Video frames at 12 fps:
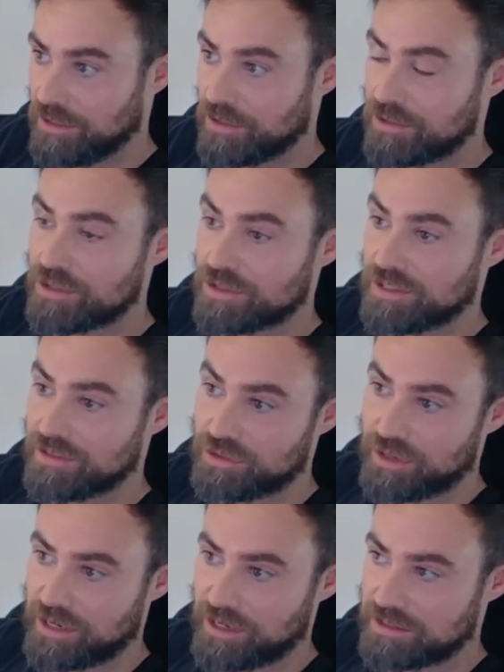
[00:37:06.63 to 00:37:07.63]
Not just in
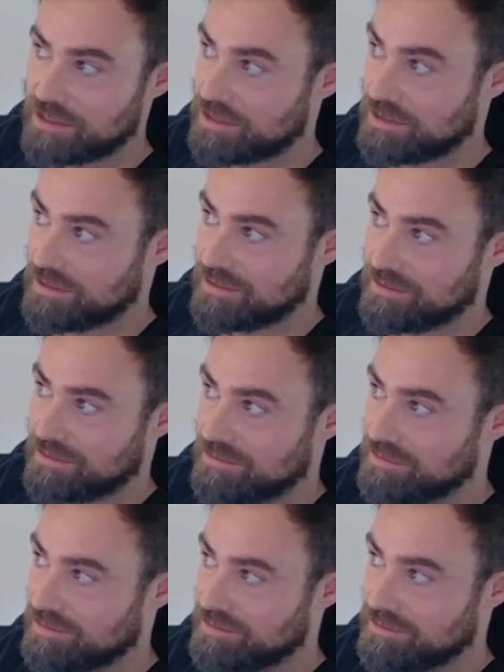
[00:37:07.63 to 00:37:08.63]
trading, just in
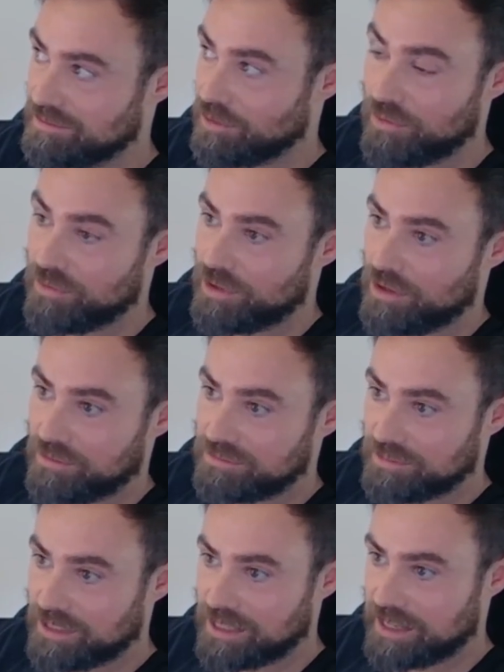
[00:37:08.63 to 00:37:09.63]
overall
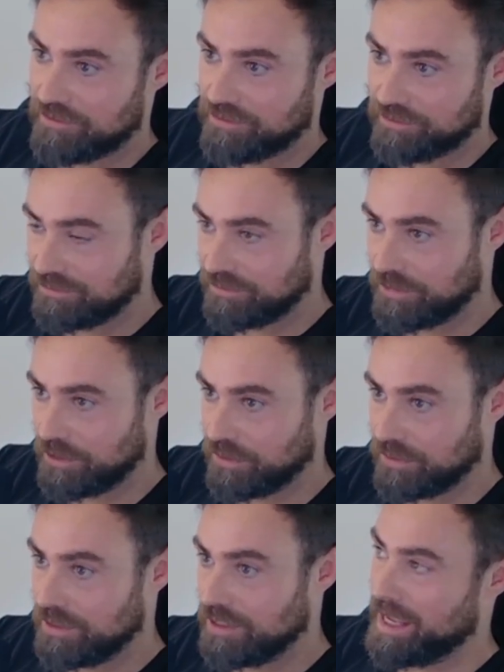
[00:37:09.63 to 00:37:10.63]
in life.
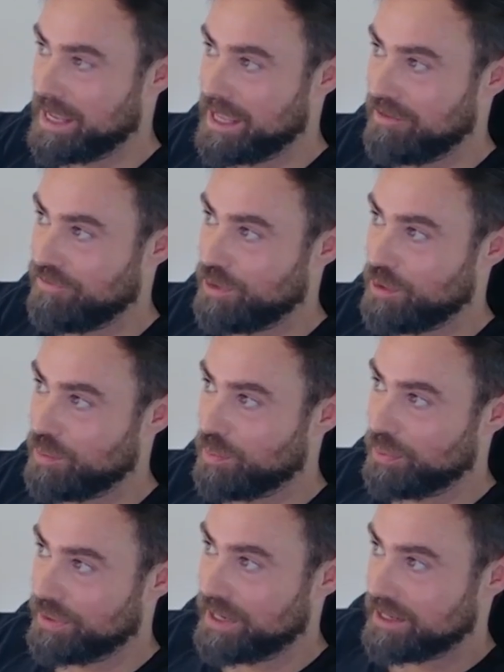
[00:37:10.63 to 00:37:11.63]
If you
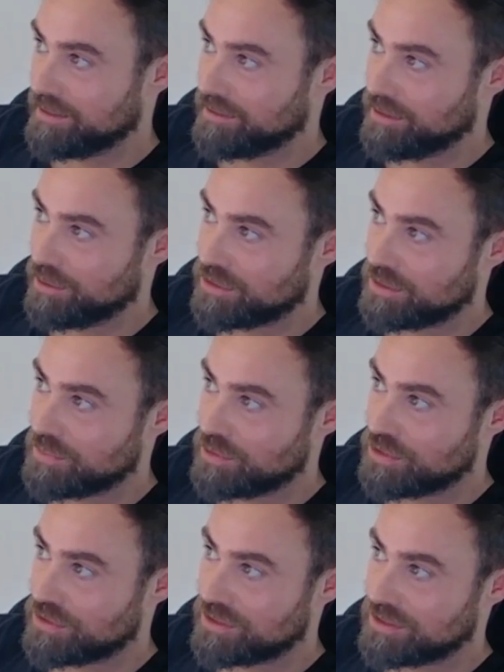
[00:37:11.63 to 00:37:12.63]
bring those
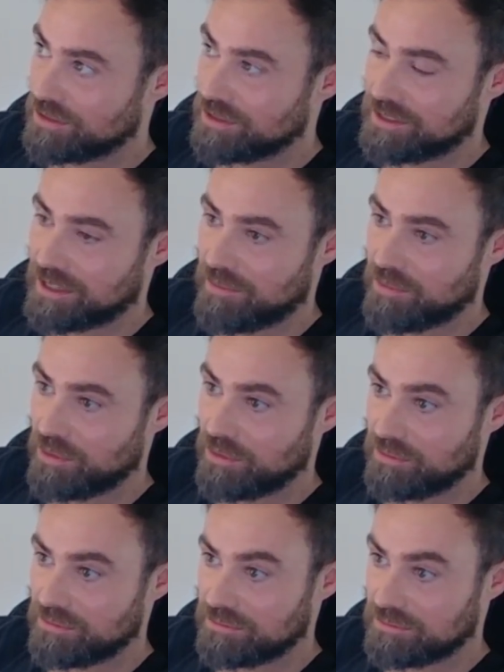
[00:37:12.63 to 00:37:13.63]
emotions to the
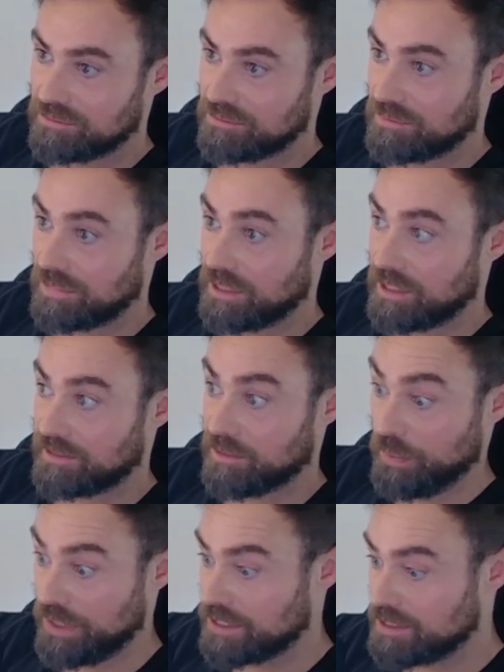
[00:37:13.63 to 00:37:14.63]
table at a
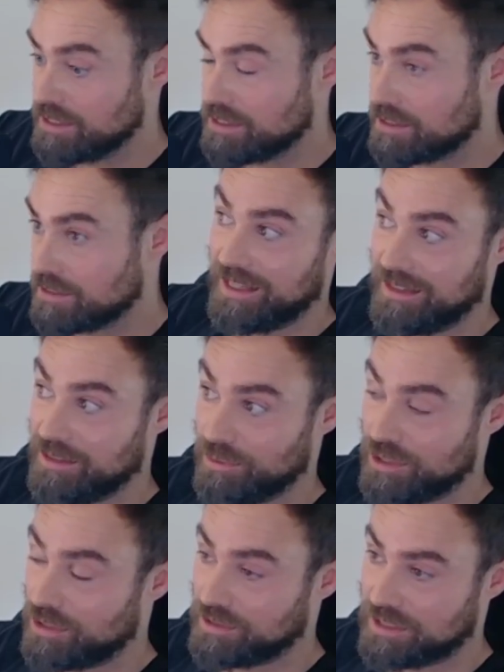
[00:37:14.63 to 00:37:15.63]
business, the
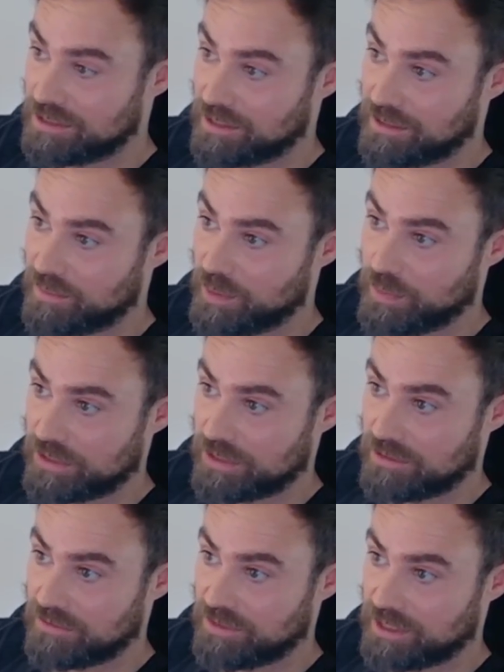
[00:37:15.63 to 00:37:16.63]
result is not going to be
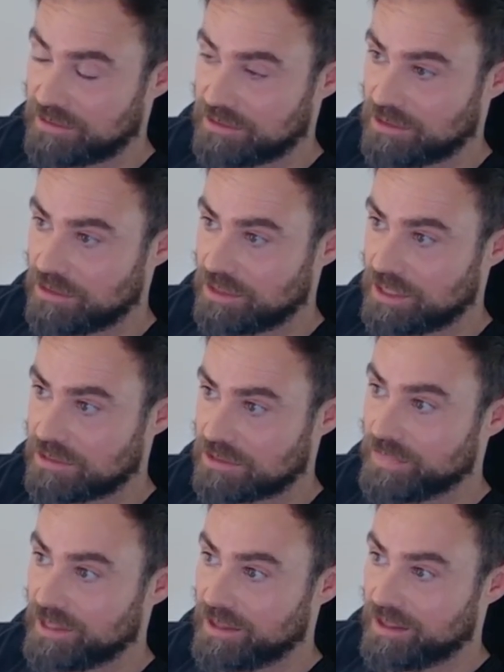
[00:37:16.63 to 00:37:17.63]
positive. I can tell you that.